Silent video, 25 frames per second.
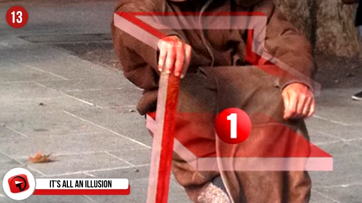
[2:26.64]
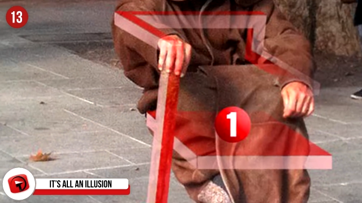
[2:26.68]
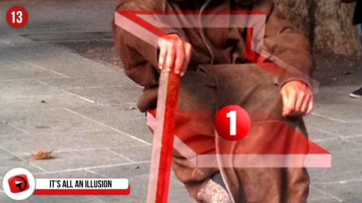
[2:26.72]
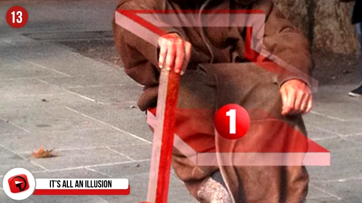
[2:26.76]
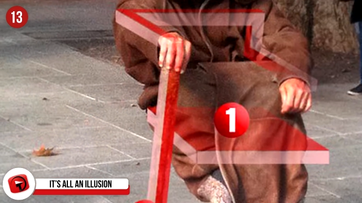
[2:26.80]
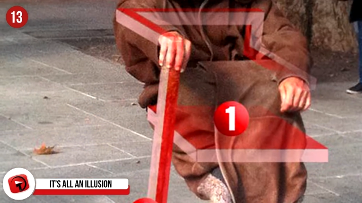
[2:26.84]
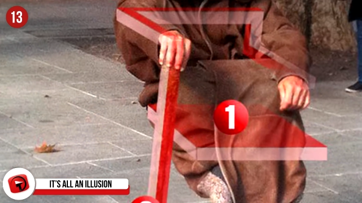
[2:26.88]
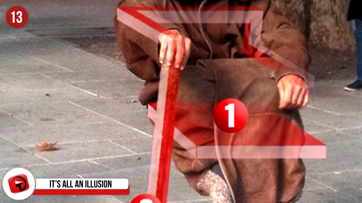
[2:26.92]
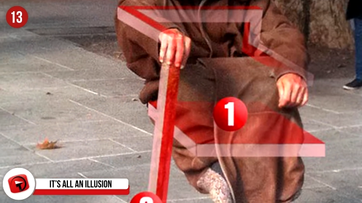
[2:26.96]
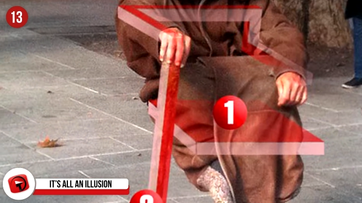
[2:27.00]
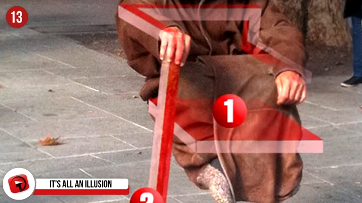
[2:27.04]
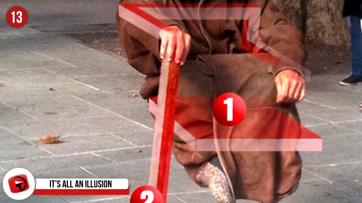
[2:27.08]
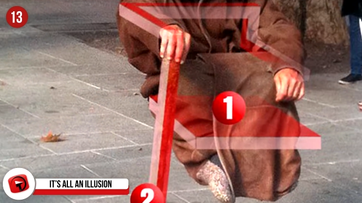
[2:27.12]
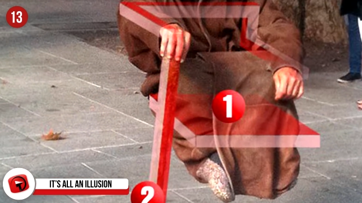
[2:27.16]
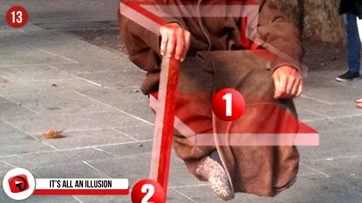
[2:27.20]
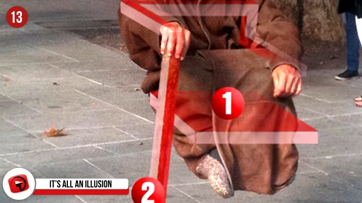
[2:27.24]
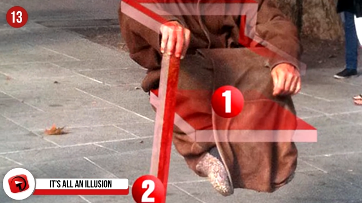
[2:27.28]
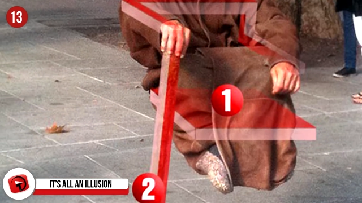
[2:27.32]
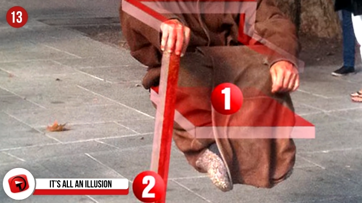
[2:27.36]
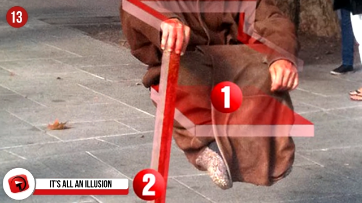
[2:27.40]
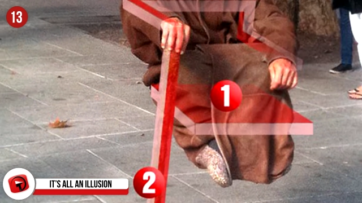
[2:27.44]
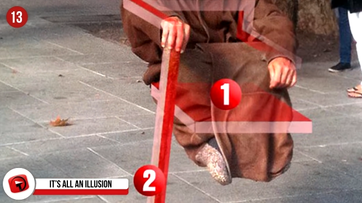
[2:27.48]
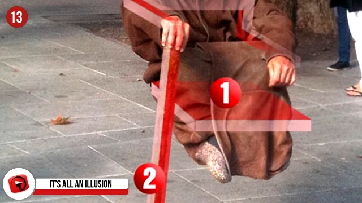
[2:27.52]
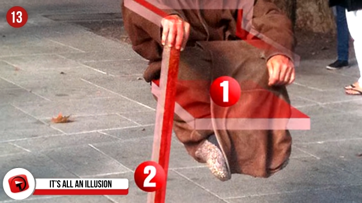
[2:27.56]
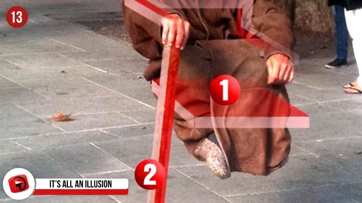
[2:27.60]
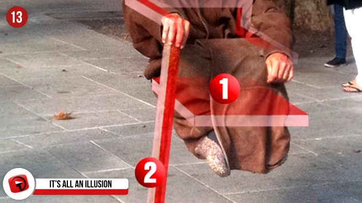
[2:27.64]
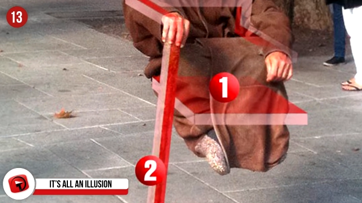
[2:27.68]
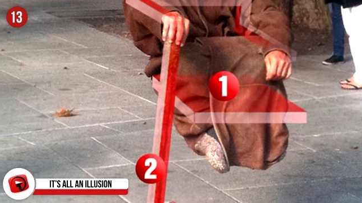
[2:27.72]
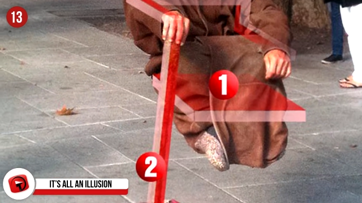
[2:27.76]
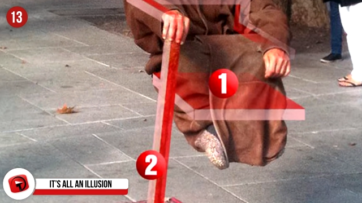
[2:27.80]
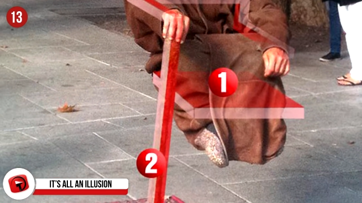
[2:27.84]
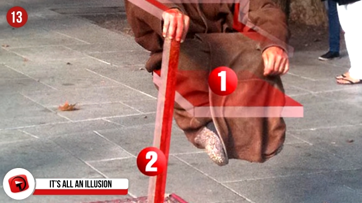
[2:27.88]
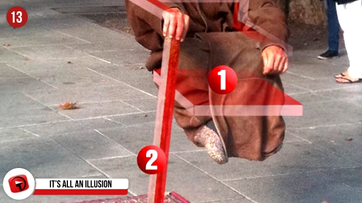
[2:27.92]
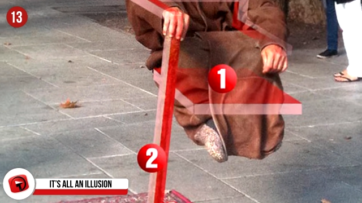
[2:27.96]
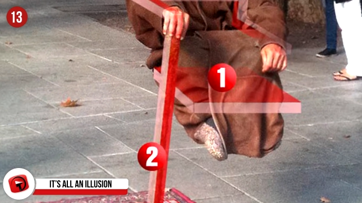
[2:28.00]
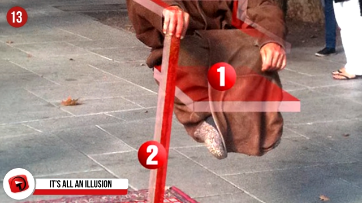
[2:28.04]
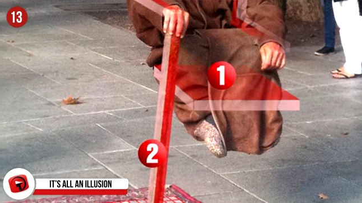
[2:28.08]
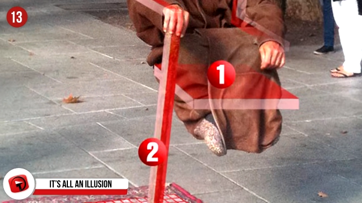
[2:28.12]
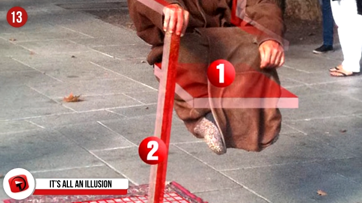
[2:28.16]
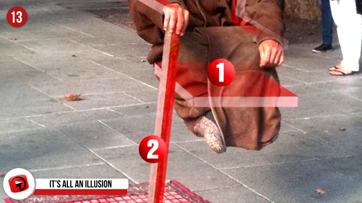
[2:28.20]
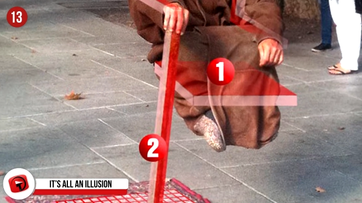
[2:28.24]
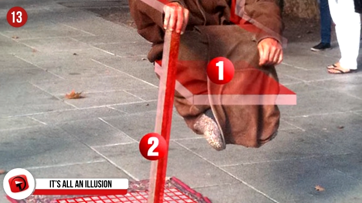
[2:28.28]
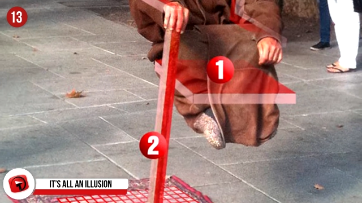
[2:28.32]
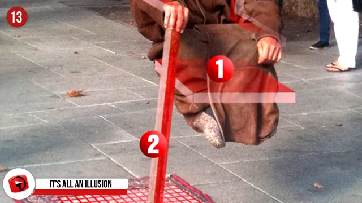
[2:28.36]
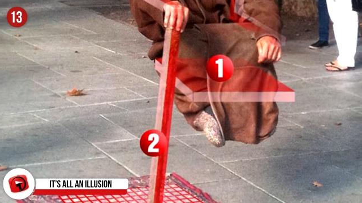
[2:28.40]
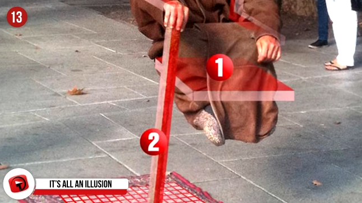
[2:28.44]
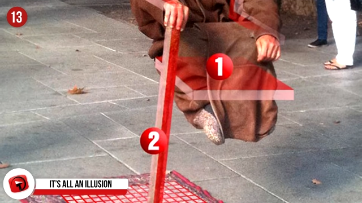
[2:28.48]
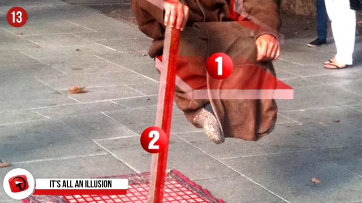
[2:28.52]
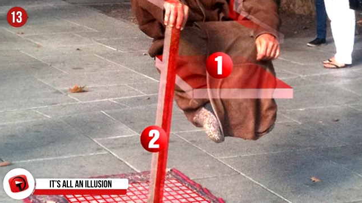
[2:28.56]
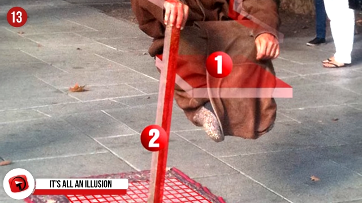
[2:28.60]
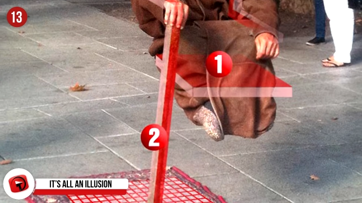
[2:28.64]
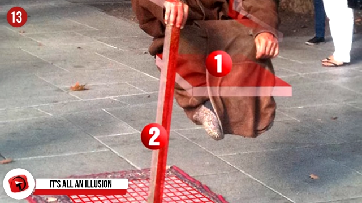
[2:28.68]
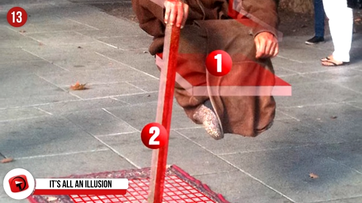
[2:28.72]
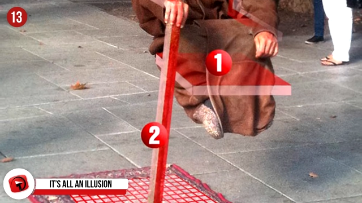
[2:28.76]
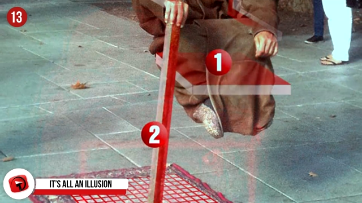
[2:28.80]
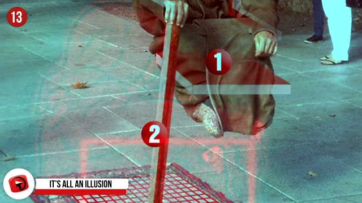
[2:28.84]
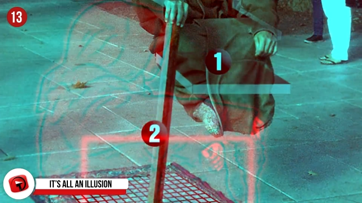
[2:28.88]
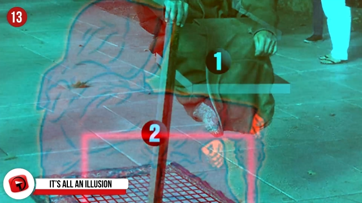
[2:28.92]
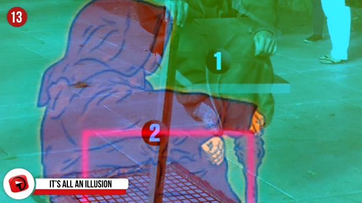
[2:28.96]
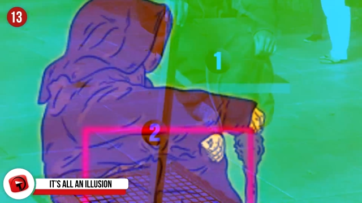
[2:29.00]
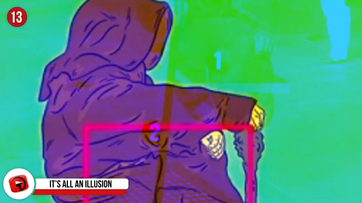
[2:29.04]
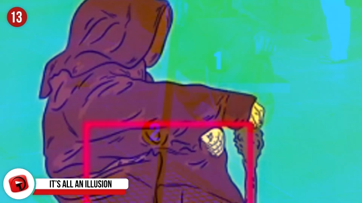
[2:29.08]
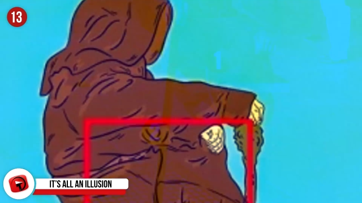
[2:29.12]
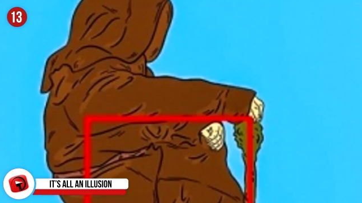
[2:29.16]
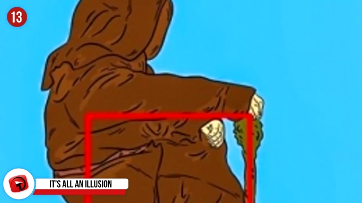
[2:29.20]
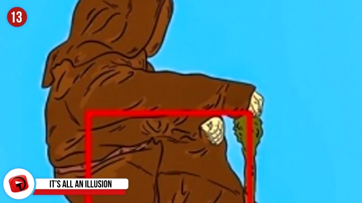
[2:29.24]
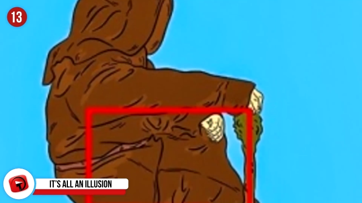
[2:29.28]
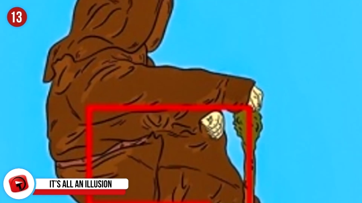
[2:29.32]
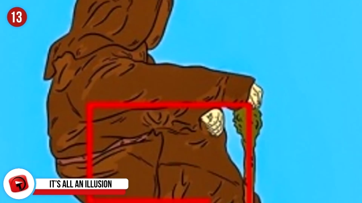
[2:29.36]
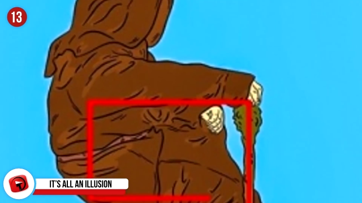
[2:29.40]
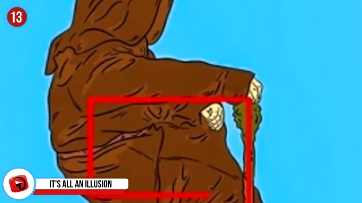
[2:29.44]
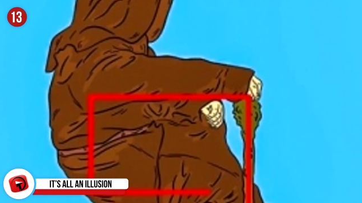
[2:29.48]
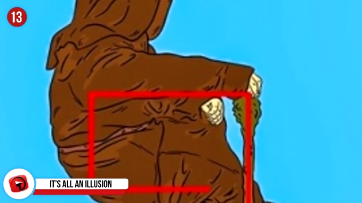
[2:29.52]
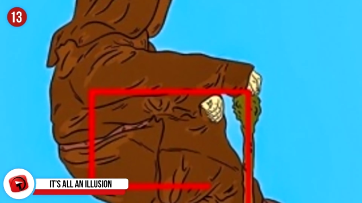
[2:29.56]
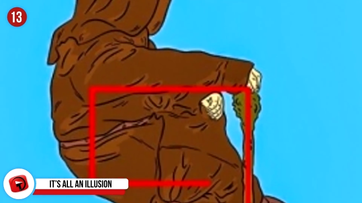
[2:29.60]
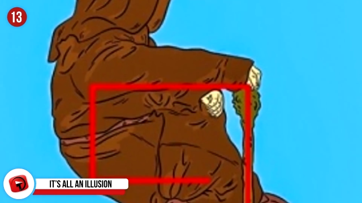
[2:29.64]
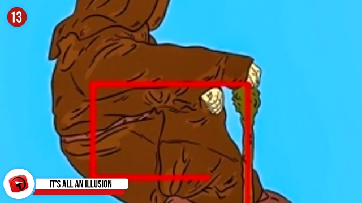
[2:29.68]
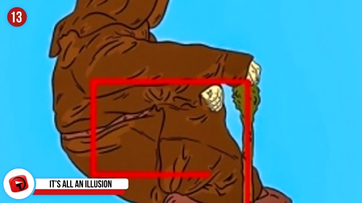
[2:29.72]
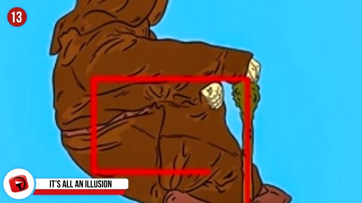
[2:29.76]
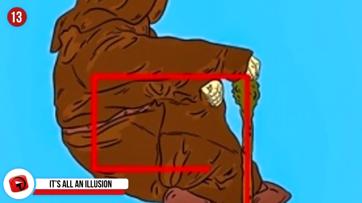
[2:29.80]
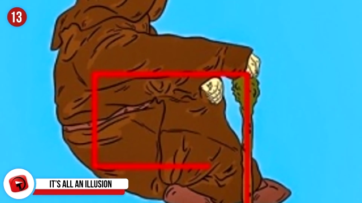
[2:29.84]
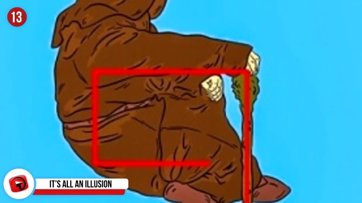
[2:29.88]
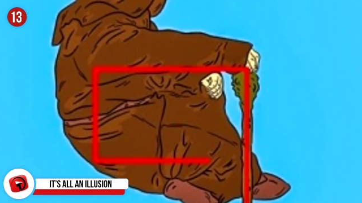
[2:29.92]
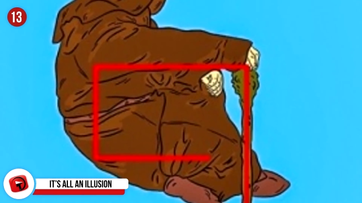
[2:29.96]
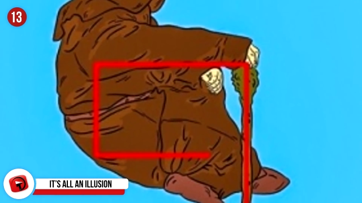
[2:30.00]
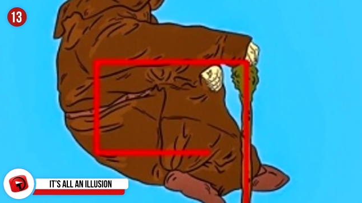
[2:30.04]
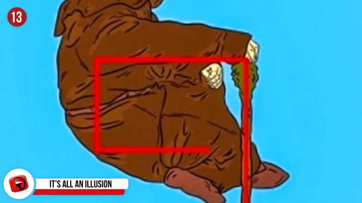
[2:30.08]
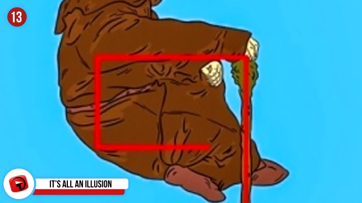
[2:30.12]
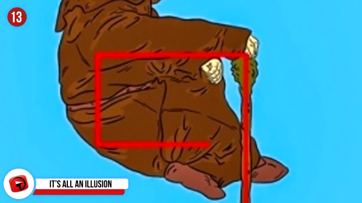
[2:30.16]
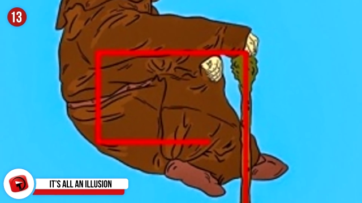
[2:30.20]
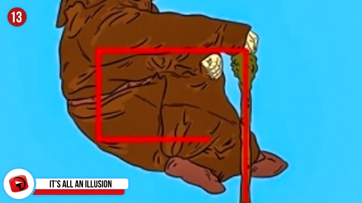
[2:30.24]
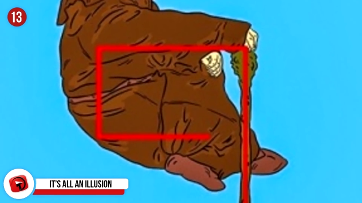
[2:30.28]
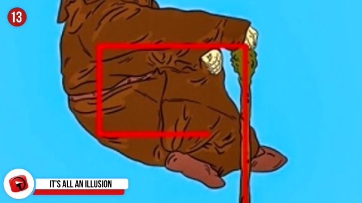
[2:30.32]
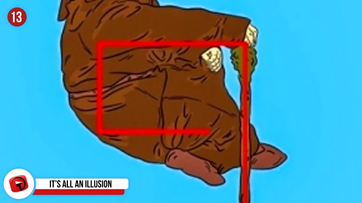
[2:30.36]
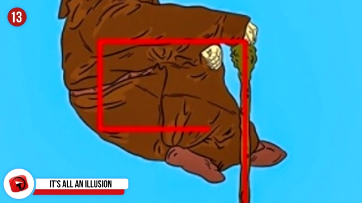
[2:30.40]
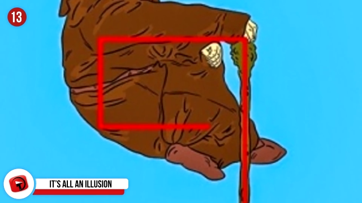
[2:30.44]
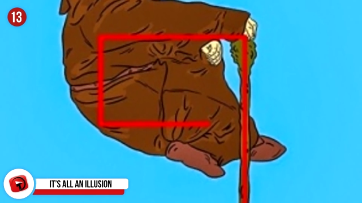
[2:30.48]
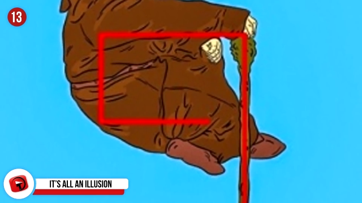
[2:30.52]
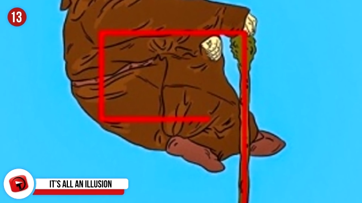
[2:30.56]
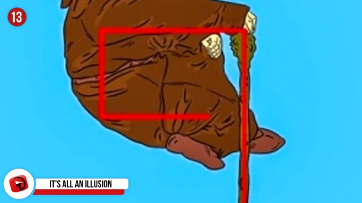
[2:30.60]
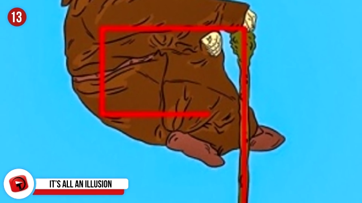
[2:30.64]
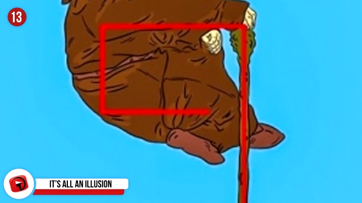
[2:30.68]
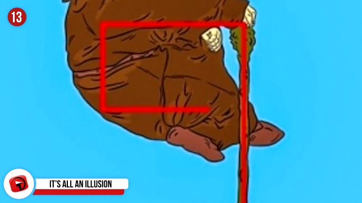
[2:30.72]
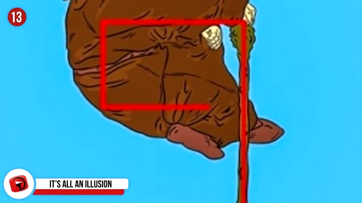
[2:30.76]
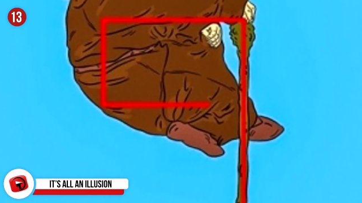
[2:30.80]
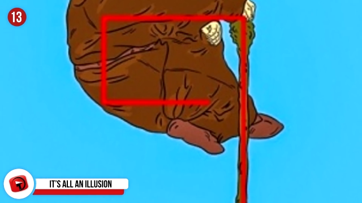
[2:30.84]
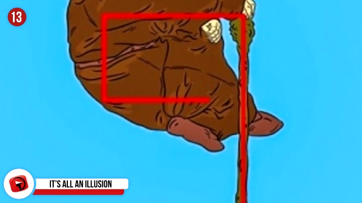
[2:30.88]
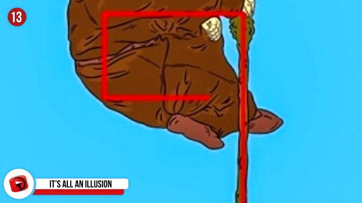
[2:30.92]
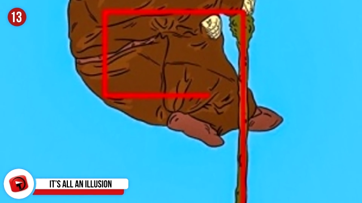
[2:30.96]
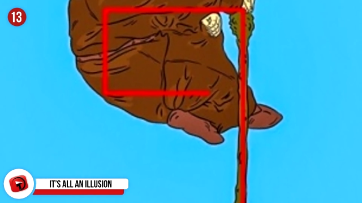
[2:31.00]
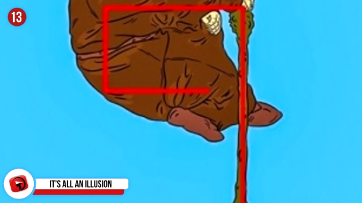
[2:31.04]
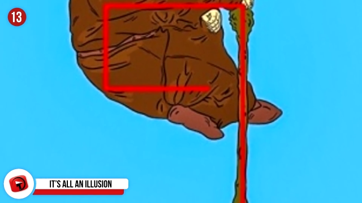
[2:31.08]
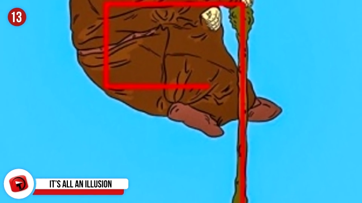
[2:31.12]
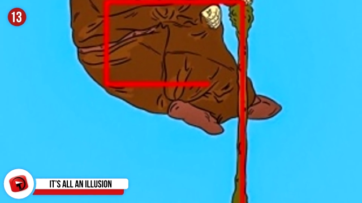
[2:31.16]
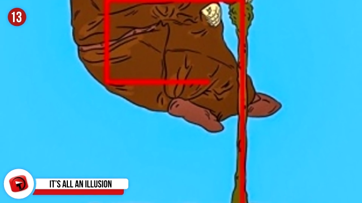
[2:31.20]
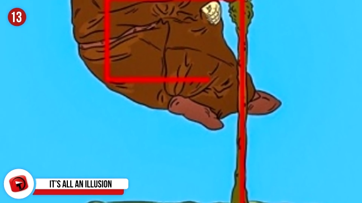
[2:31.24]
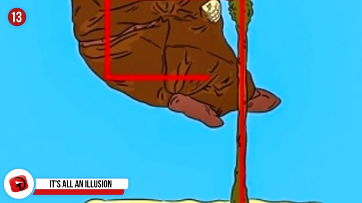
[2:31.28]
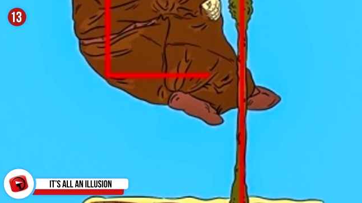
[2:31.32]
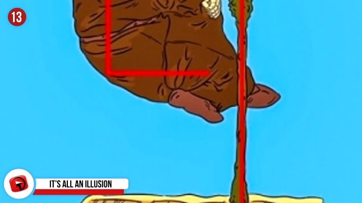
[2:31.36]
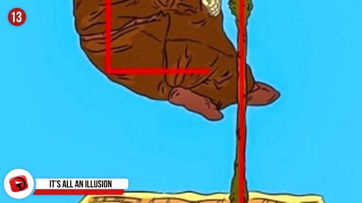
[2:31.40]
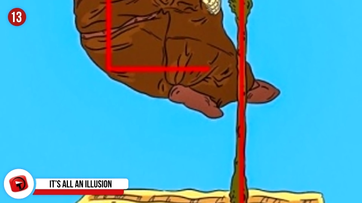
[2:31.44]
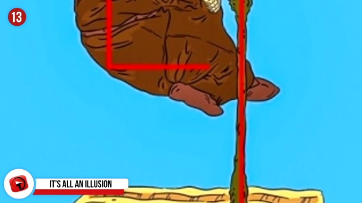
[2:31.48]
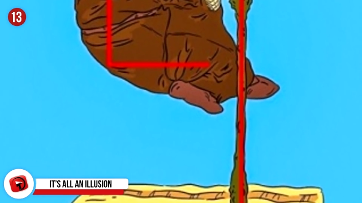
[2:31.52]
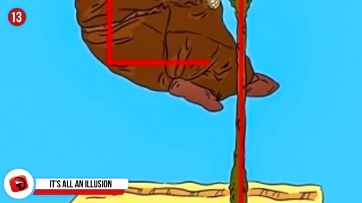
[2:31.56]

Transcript: [unreadable: no face in view]